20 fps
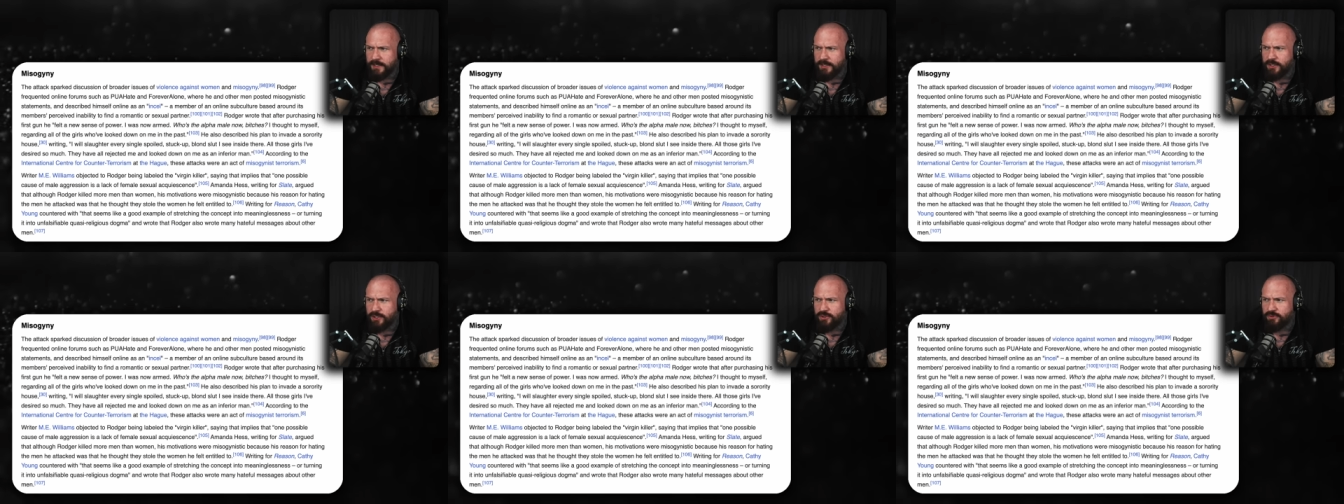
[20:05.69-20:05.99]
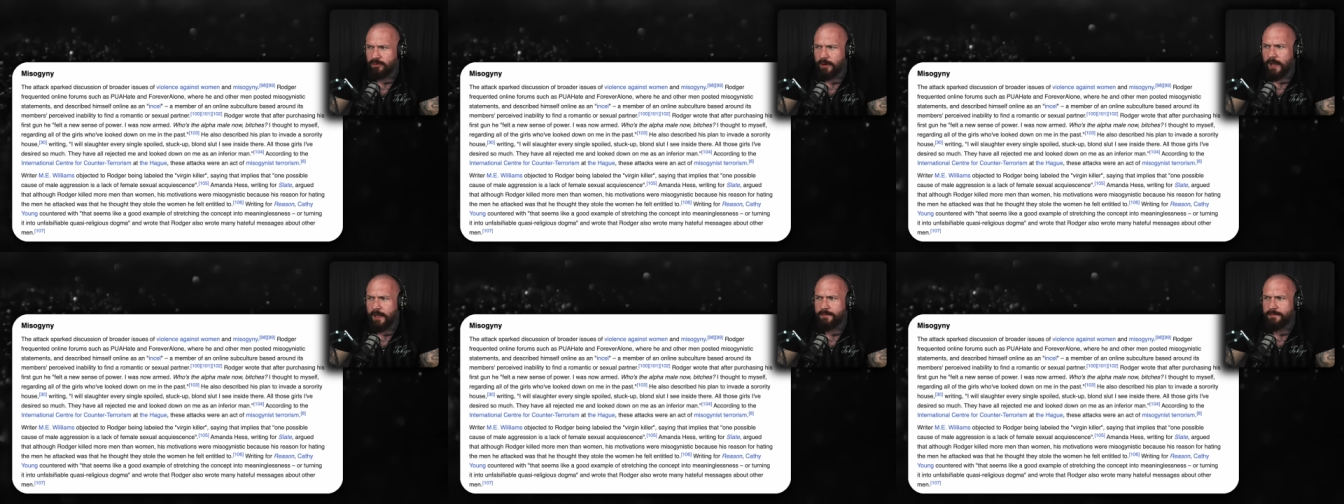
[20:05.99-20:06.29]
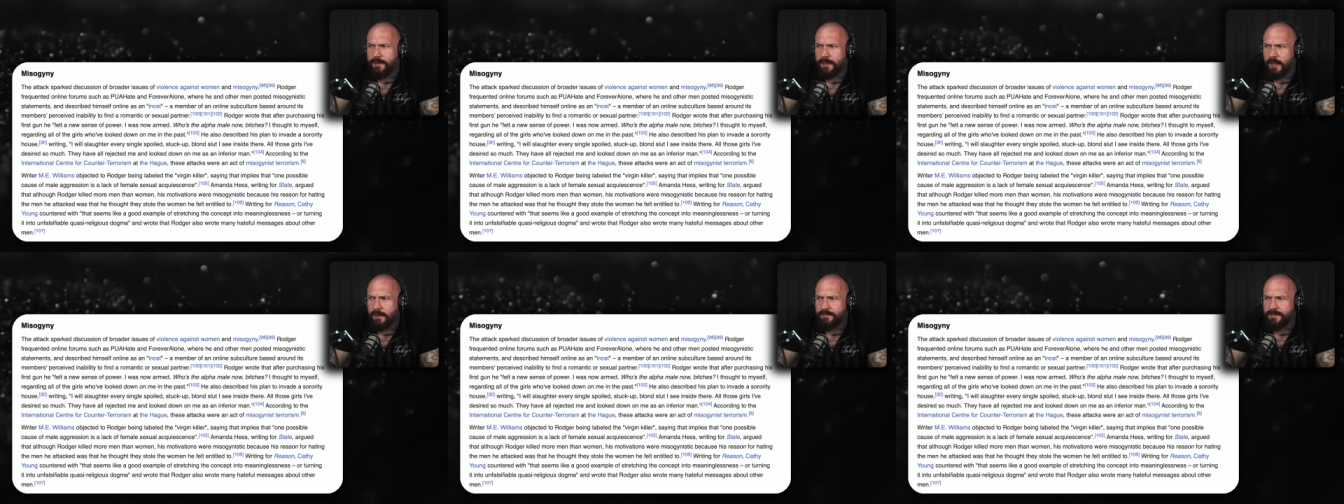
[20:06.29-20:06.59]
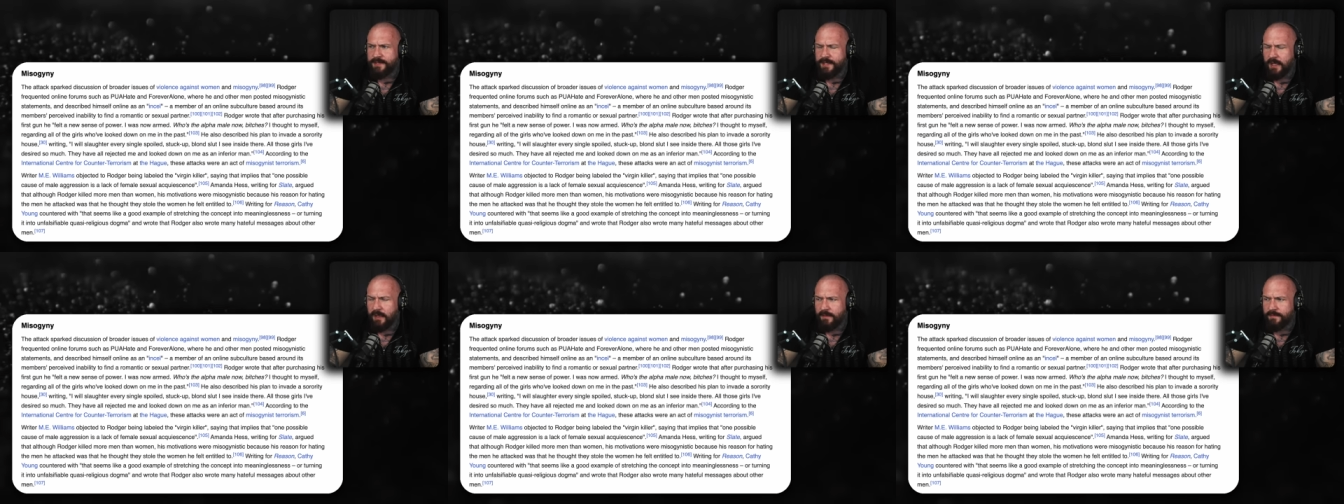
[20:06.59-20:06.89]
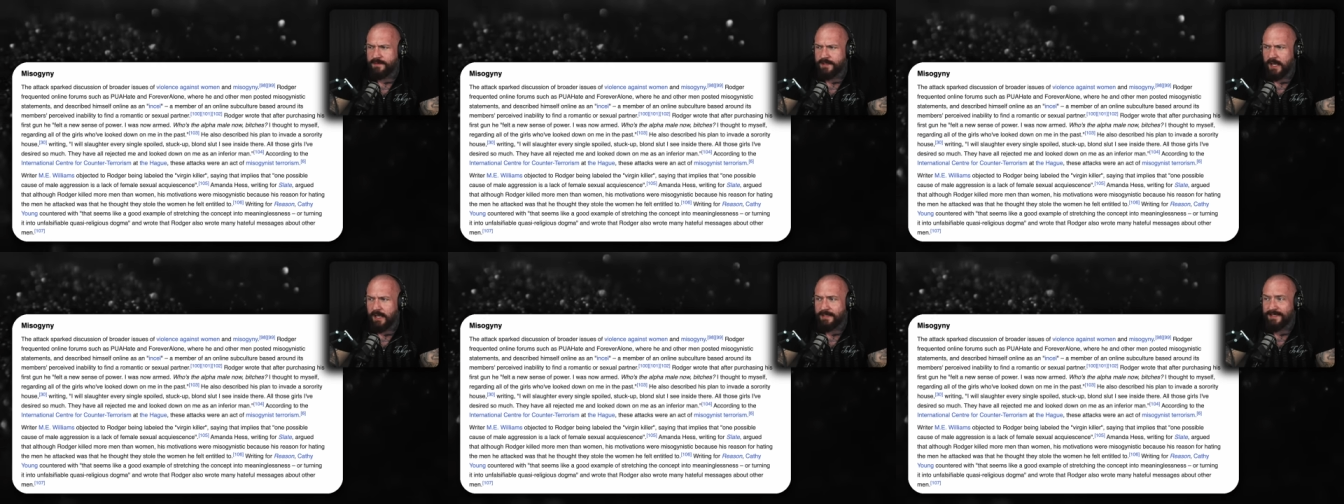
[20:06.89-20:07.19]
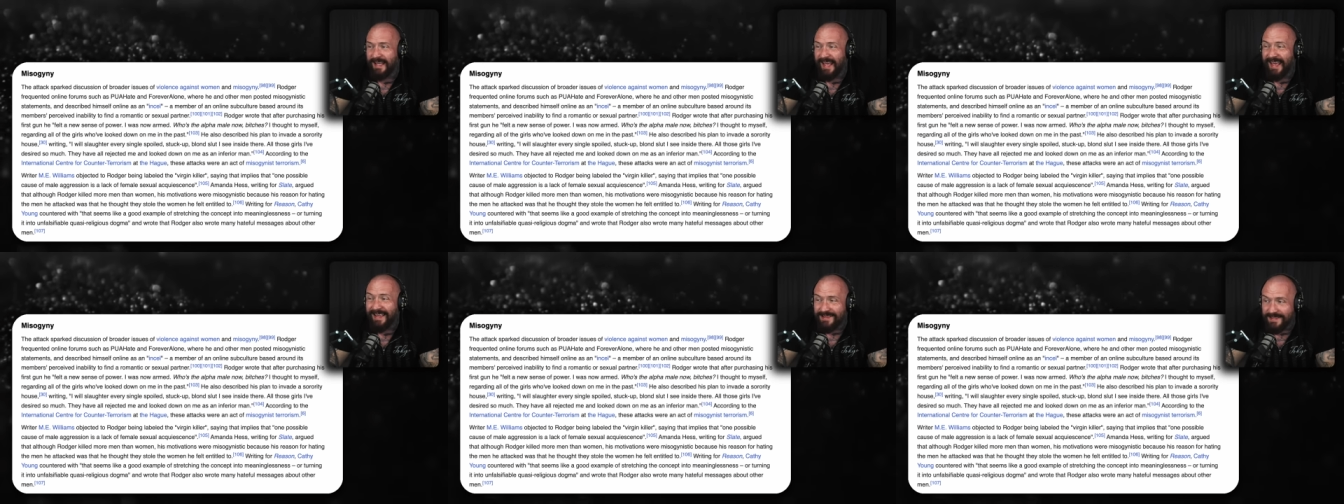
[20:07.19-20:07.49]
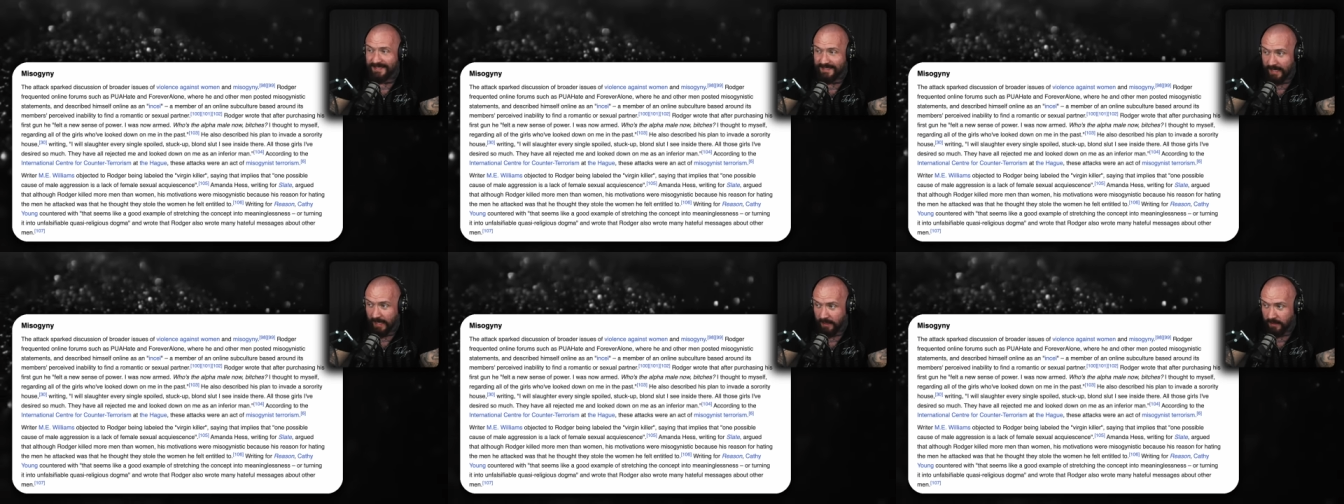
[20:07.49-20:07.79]
and described themselves as
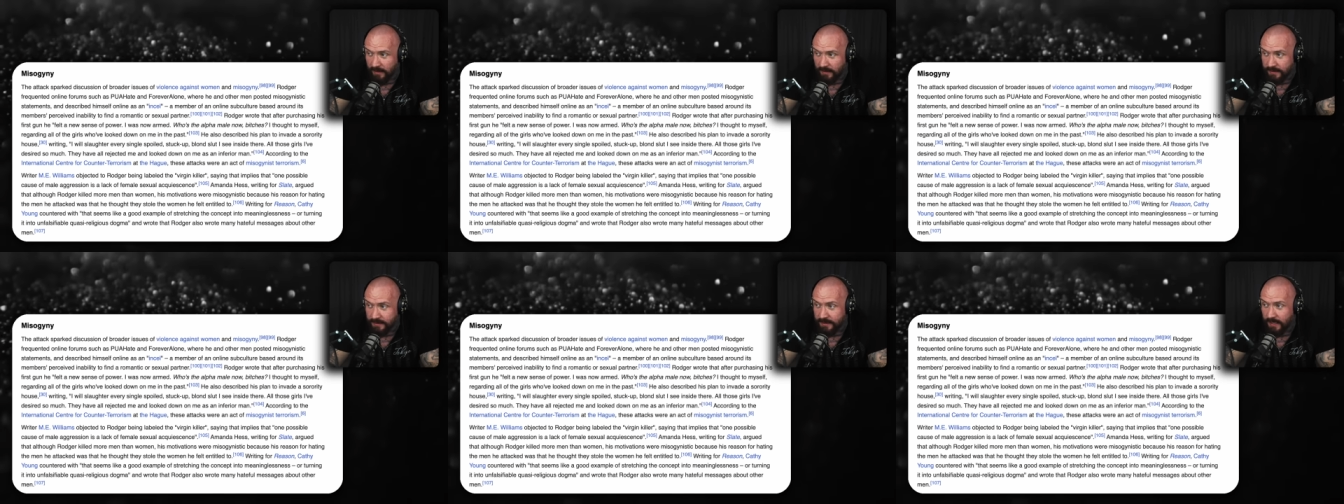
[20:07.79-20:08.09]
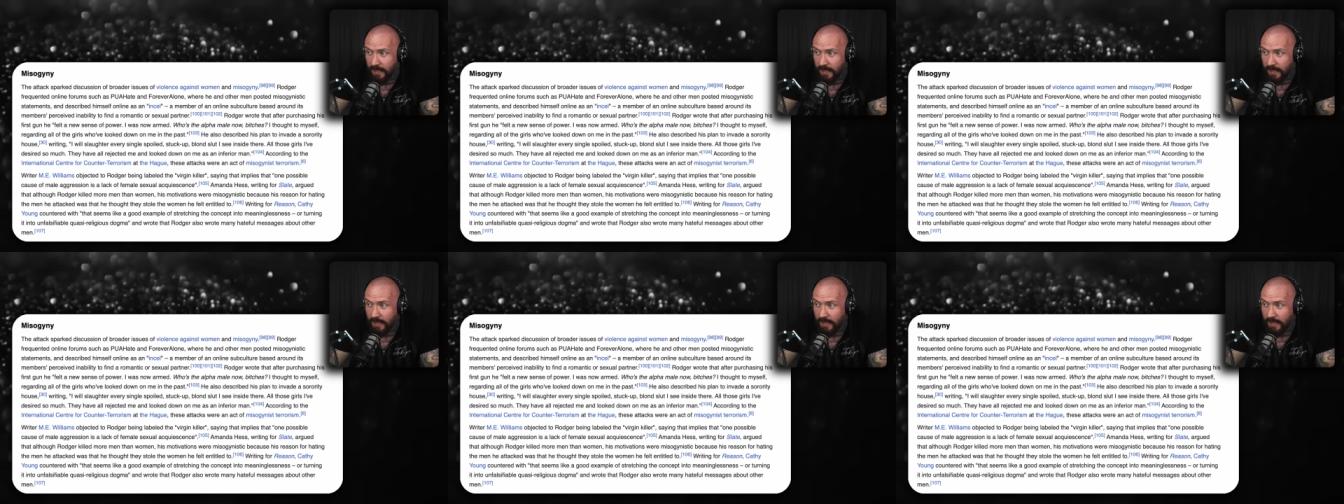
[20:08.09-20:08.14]
incels,